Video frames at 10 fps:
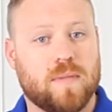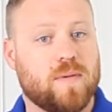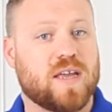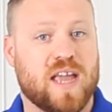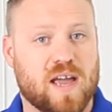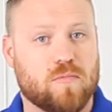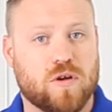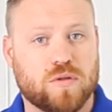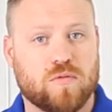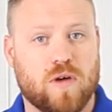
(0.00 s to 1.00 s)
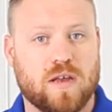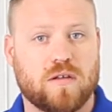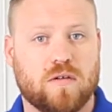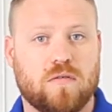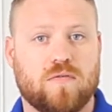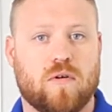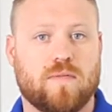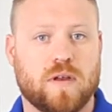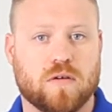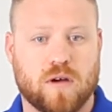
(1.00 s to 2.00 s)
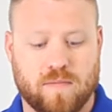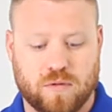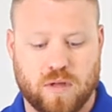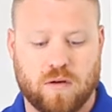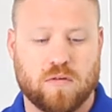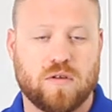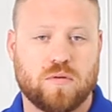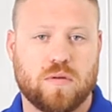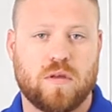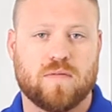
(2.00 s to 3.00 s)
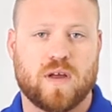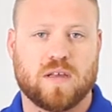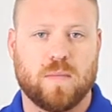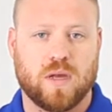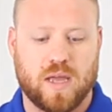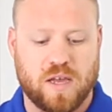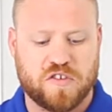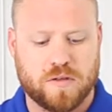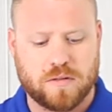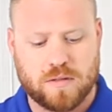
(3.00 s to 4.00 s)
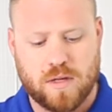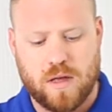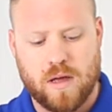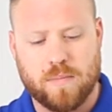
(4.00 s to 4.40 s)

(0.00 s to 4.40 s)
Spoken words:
Maybe cameras, right, too, for video conferencing or unified communications.